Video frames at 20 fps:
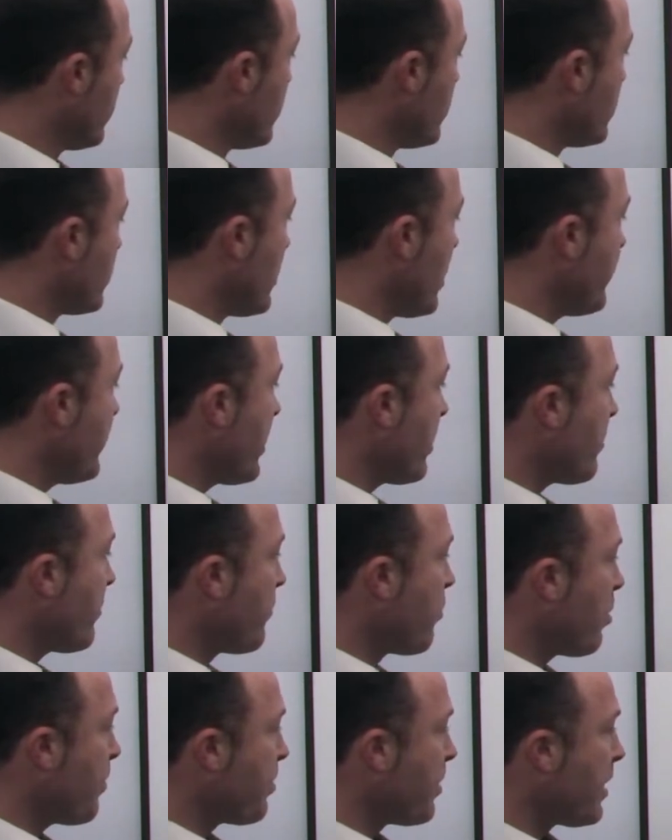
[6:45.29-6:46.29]
So now you've got a
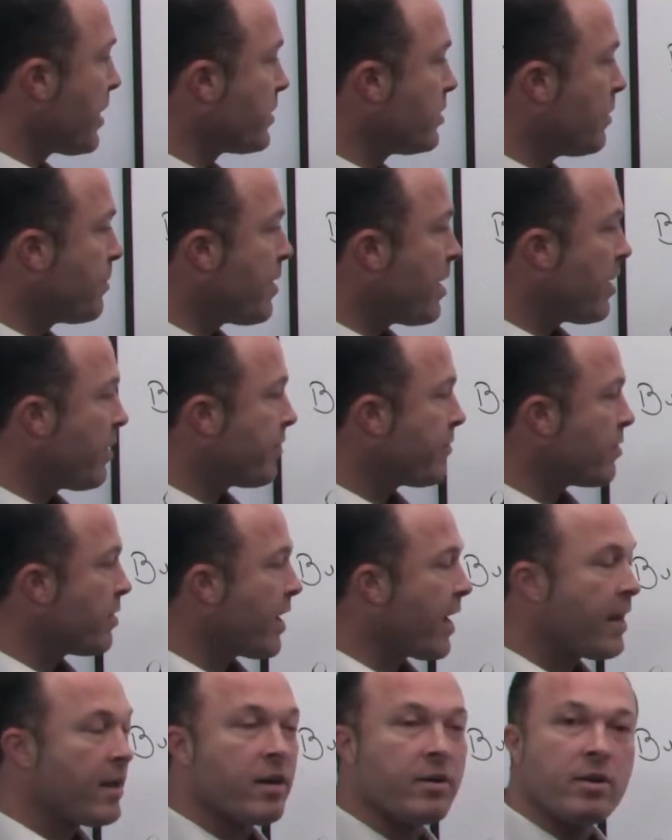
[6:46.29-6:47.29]
fourplex, you buy it for
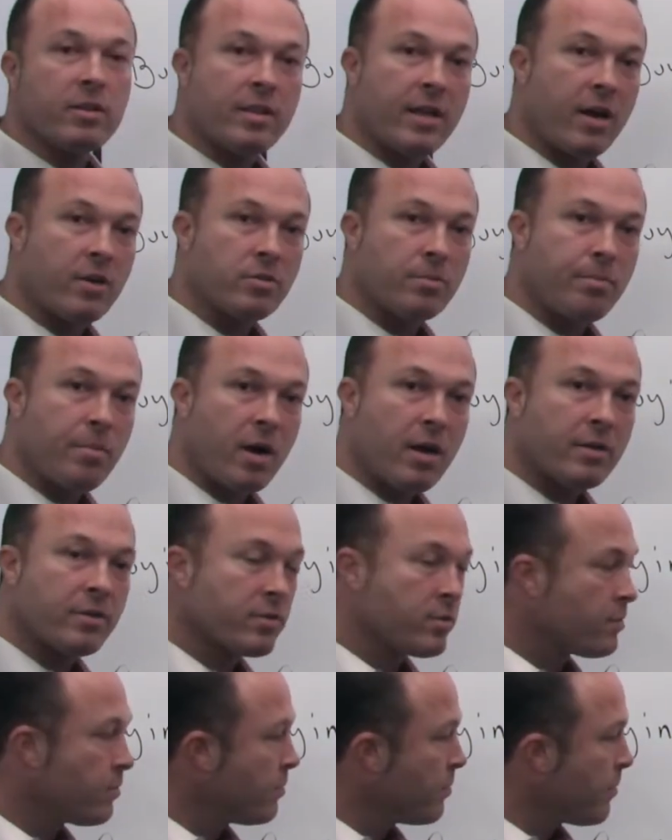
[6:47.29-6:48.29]
$800,000.